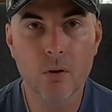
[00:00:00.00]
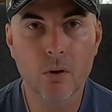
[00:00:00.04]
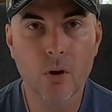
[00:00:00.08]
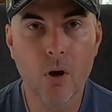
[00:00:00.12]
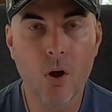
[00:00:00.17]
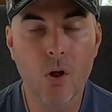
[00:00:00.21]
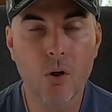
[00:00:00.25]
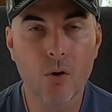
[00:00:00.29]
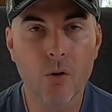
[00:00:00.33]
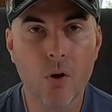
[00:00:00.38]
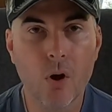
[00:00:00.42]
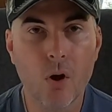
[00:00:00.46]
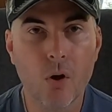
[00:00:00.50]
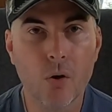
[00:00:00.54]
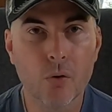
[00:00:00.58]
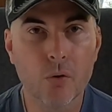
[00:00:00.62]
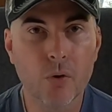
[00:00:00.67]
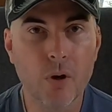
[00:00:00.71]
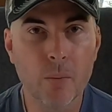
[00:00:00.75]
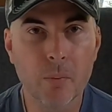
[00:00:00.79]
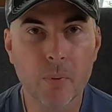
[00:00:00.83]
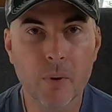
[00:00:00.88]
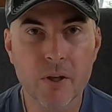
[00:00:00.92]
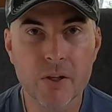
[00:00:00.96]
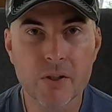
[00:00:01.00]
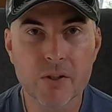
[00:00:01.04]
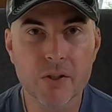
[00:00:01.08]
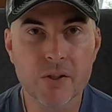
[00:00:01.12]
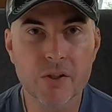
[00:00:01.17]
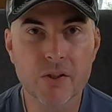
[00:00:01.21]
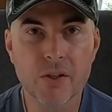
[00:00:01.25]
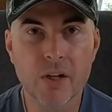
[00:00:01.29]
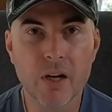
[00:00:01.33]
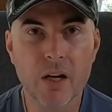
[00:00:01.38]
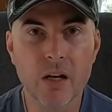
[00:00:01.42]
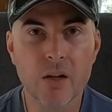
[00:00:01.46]
in all, great place to
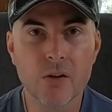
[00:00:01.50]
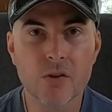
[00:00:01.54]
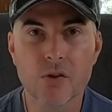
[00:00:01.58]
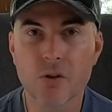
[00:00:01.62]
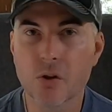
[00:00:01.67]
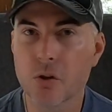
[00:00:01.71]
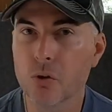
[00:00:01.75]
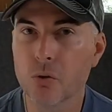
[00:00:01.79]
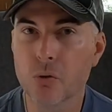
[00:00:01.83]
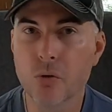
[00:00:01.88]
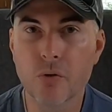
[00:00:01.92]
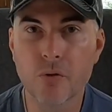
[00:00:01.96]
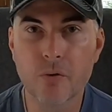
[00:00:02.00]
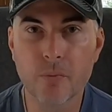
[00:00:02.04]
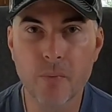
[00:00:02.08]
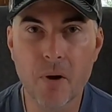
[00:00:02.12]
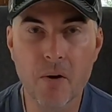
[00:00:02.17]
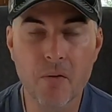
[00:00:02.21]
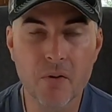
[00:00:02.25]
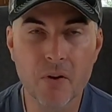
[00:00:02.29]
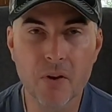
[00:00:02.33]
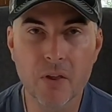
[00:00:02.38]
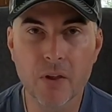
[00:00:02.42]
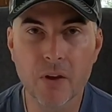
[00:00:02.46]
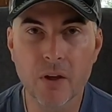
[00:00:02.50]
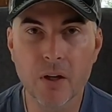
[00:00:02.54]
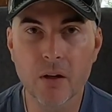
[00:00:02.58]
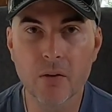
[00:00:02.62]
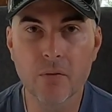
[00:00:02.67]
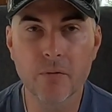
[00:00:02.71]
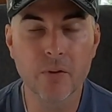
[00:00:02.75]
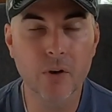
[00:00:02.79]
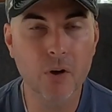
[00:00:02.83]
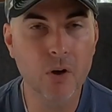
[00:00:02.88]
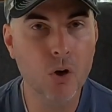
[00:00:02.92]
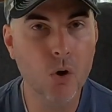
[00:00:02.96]
stay, secluded from
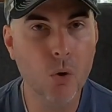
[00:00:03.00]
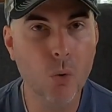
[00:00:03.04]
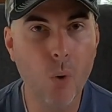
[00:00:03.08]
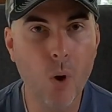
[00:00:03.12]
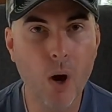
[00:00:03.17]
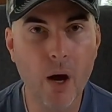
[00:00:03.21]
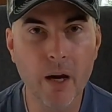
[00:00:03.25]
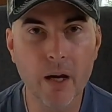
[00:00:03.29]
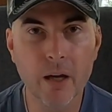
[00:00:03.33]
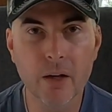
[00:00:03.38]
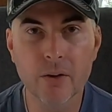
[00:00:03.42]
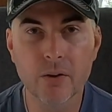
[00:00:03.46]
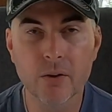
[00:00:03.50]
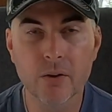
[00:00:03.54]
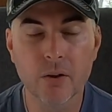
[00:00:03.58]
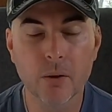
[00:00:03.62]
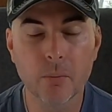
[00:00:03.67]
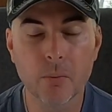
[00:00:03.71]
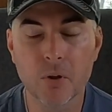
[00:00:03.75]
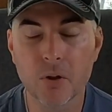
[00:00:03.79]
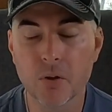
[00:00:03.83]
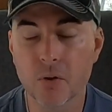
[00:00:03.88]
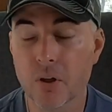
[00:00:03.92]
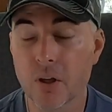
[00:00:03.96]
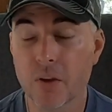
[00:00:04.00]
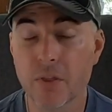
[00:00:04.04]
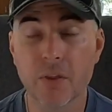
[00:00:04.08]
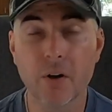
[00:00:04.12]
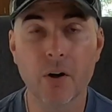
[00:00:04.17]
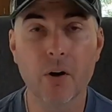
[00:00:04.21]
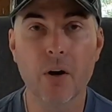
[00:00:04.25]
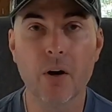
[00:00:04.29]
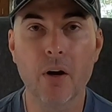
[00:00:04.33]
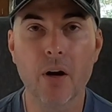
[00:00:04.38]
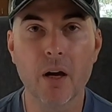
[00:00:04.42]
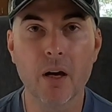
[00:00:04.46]
everything, very quiet. I mean, you get
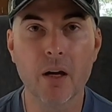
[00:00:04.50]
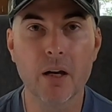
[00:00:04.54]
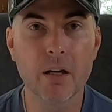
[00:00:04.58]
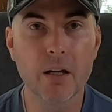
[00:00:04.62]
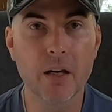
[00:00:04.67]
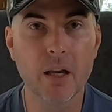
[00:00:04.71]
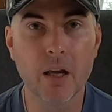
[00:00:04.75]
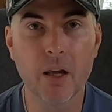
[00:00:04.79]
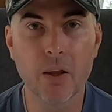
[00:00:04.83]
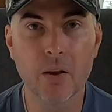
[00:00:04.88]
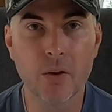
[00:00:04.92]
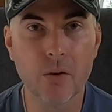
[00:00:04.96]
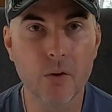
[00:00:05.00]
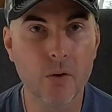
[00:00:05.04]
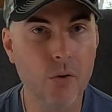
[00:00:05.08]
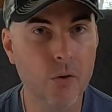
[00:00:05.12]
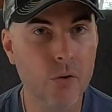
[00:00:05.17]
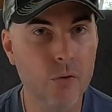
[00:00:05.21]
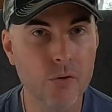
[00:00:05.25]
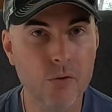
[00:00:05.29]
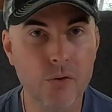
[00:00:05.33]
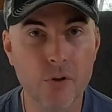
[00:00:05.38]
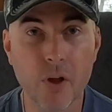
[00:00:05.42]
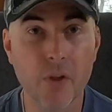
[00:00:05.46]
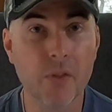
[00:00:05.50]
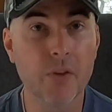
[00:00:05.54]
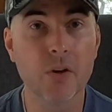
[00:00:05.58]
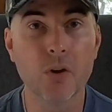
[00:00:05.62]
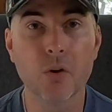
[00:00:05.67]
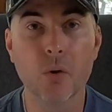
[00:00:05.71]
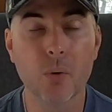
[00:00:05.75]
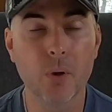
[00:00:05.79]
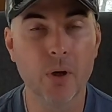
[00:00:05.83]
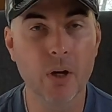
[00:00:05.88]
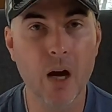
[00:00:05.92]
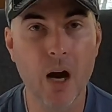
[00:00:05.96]
there at night and there's nothing
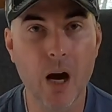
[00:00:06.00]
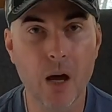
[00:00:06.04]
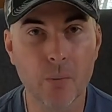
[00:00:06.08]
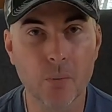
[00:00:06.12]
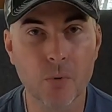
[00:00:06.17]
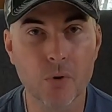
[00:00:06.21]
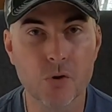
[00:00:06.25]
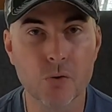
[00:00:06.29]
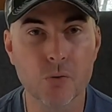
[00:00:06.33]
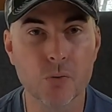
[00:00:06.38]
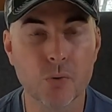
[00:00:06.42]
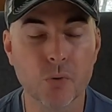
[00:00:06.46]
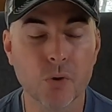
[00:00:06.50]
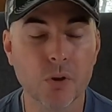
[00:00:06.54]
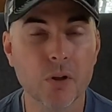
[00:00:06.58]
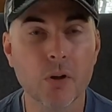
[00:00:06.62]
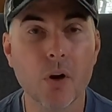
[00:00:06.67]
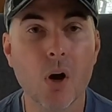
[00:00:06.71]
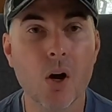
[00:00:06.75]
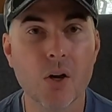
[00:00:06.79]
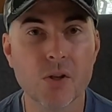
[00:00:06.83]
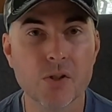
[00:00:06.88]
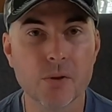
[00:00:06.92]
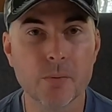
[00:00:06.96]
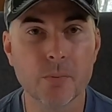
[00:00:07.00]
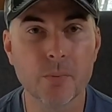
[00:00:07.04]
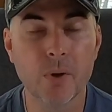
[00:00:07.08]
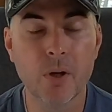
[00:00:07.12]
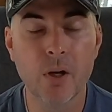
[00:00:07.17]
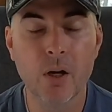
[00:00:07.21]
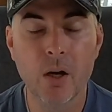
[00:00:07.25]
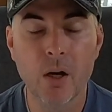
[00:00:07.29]
going on, which is really awesome.